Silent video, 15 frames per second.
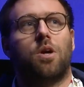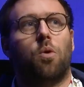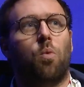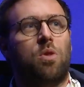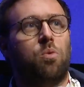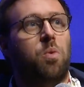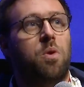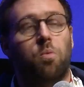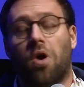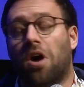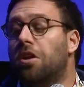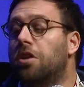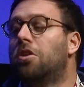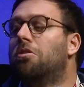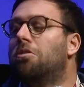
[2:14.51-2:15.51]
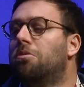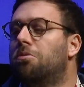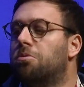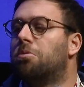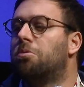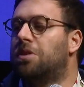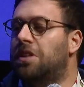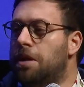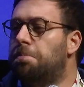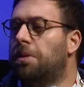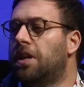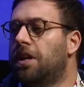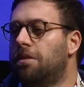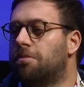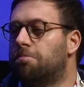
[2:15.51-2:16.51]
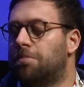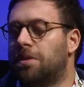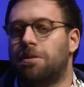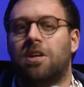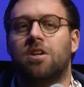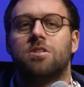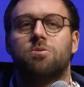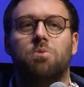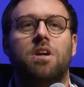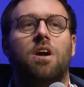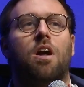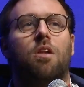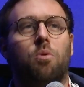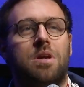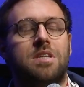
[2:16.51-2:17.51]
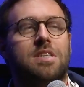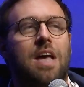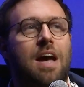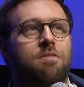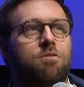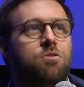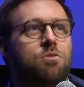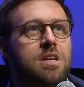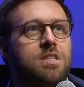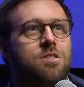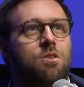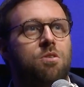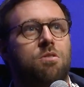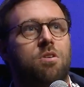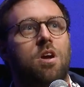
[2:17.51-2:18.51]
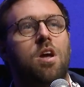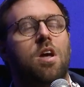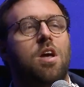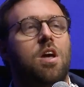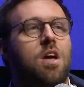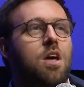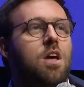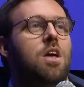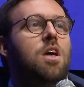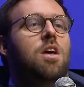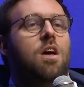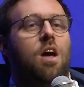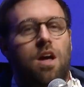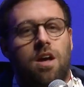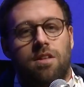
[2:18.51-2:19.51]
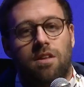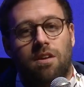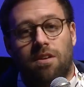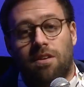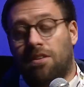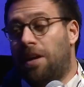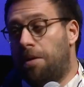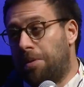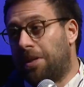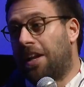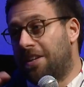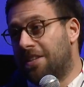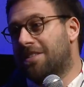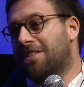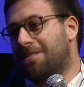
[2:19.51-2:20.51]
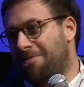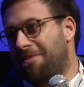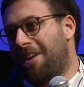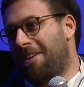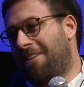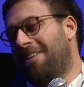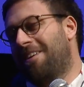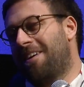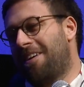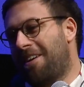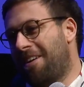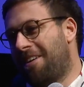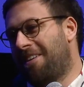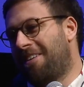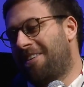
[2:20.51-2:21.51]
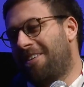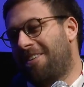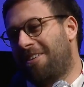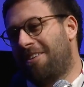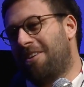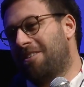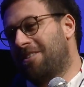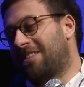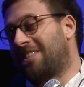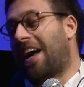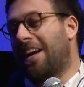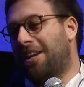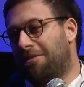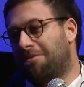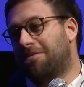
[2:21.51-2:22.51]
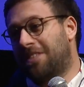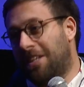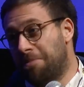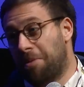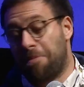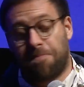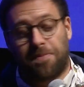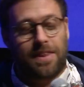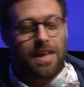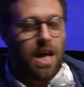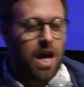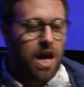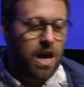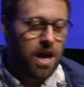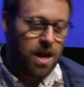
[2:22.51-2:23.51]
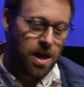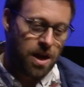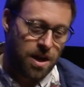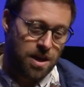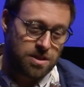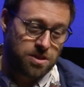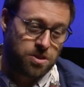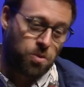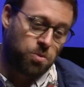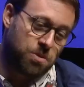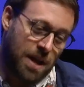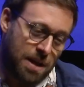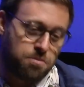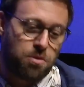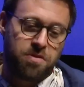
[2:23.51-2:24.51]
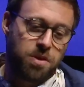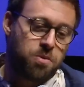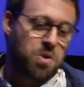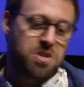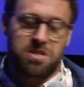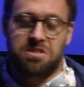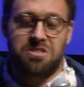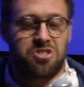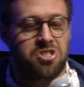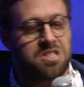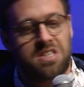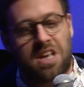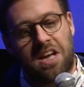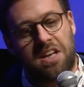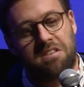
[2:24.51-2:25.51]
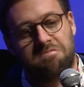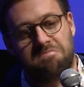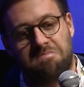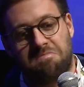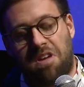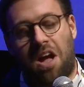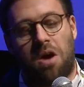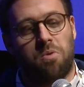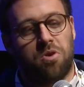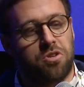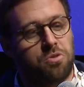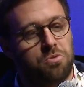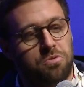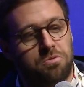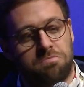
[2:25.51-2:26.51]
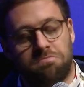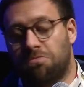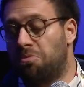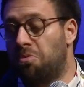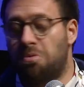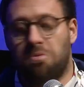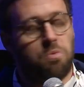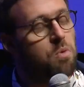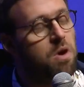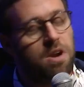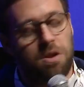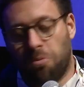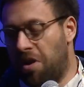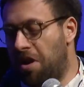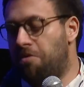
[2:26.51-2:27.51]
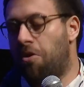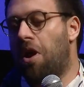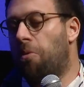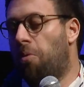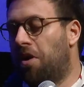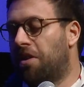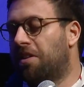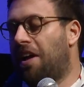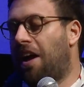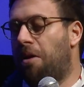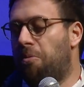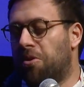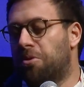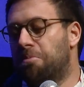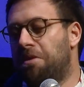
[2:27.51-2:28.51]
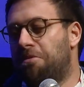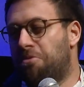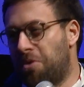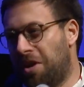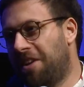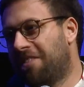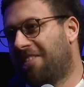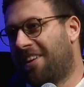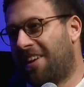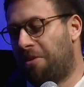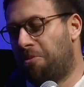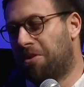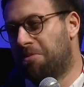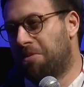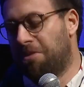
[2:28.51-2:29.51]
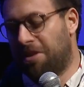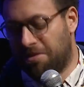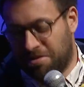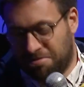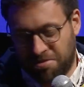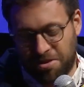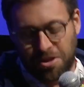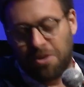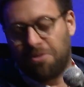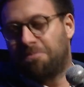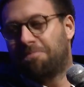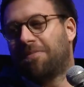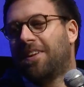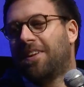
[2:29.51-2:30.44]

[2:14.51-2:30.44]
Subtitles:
what we want to do deeply, because we always have to answer the capitalist side of cinema. So that movie was just like, I want to do whatever I want. I want to be free, and I want to be, you know,